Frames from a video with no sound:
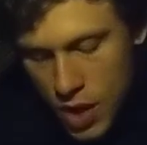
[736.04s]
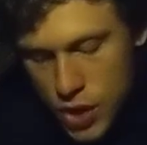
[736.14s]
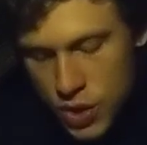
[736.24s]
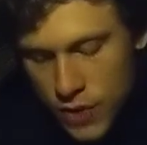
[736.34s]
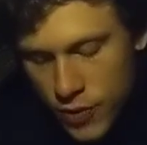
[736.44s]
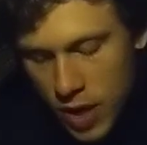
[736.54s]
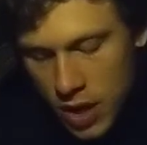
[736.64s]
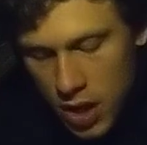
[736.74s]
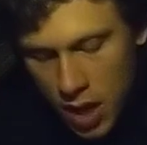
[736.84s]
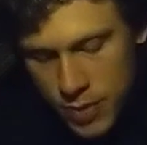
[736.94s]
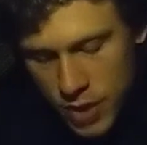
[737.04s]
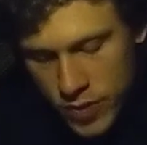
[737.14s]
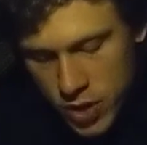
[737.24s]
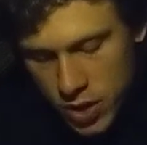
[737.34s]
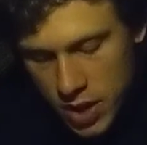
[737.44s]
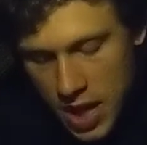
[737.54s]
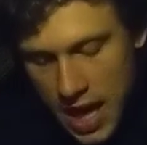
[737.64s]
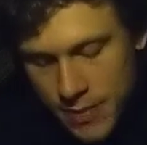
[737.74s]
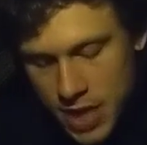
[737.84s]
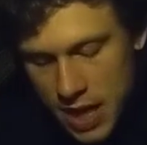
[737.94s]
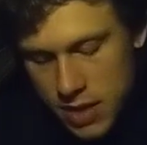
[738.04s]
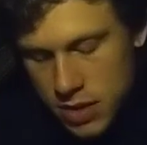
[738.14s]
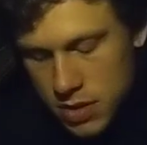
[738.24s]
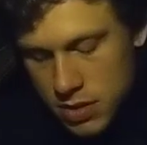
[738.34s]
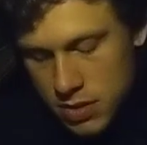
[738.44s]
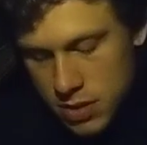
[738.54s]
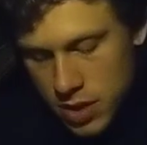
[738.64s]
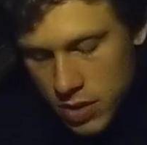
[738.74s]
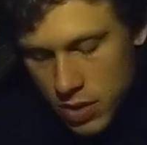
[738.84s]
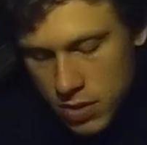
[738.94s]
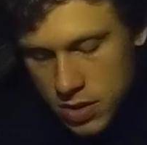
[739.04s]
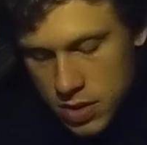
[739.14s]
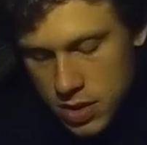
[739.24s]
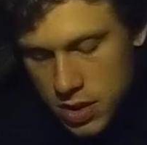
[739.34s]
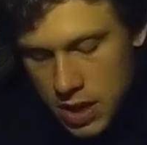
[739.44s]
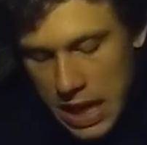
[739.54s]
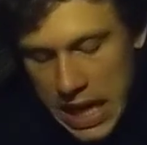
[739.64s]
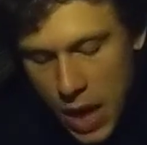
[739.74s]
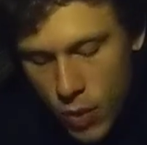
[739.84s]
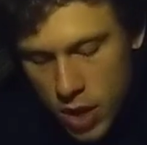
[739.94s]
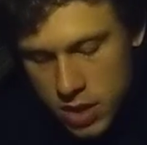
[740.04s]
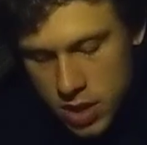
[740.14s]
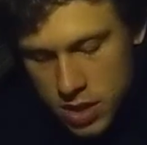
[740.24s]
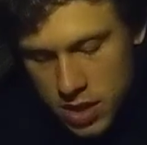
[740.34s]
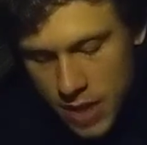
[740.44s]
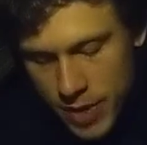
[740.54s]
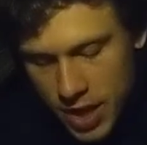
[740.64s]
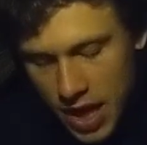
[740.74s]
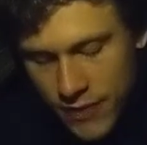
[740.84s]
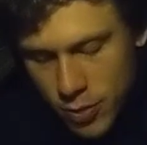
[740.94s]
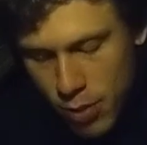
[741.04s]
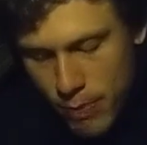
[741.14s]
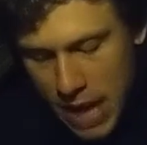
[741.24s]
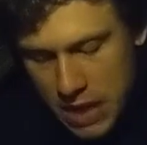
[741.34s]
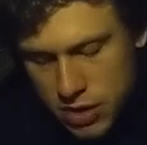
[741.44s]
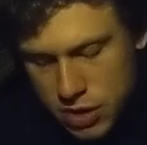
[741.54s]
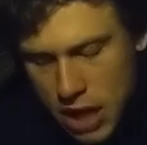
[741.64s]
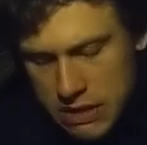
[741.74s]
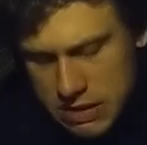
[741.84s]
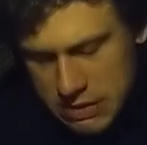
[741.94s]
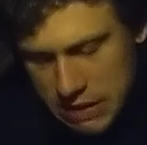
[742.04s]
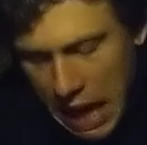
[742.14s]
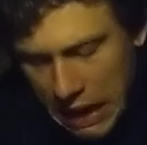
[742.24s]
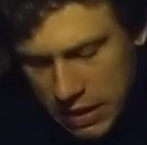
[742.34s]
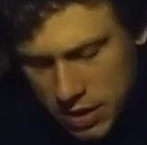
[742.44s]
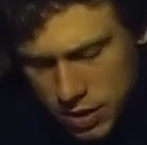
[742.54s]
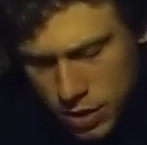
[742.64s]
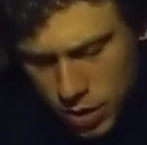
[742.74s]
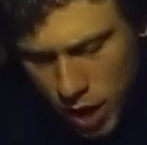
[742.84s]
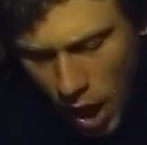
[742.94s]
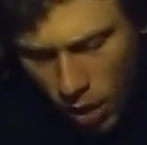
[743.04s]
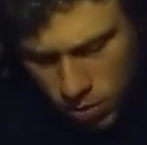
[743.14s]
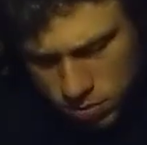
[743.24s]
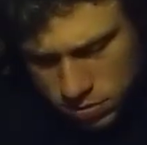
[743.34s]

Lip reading: Soon the frog hopped over to her. "I'm tired," he croaked, "and I want to sleep in a comfortable bed just like you."